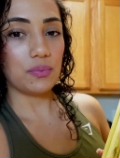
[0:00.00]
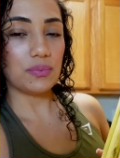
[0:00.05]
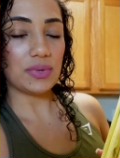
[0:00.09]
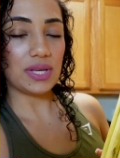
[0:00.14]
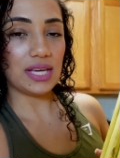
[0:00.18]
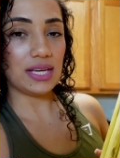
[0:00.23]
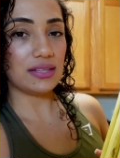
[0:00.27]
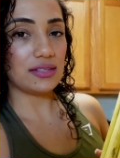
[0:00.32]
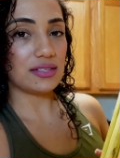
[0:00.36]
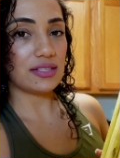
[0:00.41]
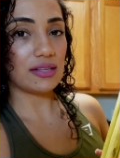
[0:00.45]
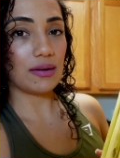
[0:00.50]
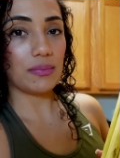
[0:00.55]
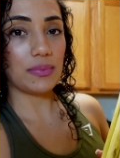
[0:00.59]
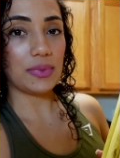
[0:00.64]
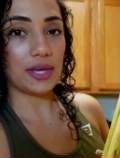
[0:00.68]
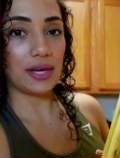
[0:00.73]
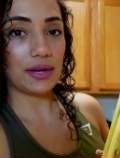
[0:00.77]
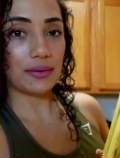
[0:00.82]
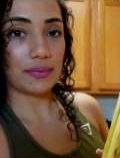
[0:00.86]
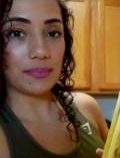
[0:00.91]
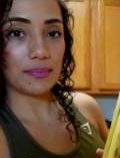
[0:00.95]
eat
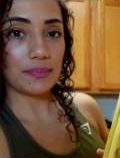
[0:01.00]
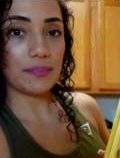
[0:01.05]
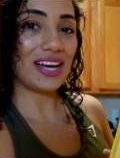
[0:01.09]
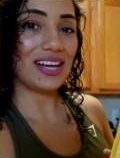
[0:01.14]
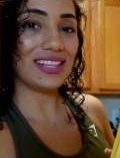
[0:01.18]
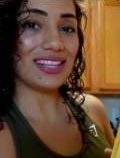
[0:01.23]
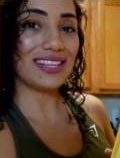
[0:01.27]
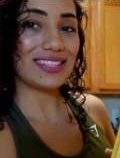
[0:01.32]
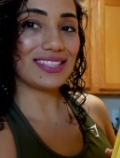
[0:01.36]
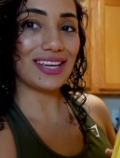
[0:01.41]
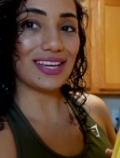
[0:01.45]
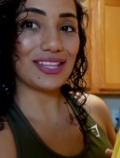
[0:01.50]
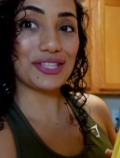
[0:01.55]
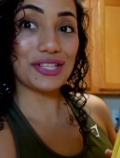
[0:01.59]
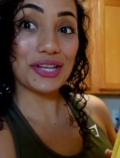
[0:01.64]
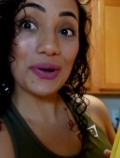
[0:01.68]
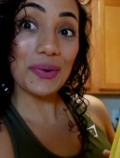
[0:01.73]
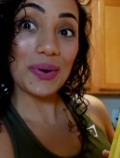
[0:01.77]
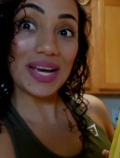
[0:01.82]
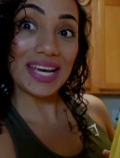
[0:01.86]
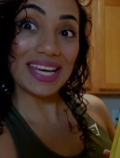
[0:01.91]
something. Yeah, let's get to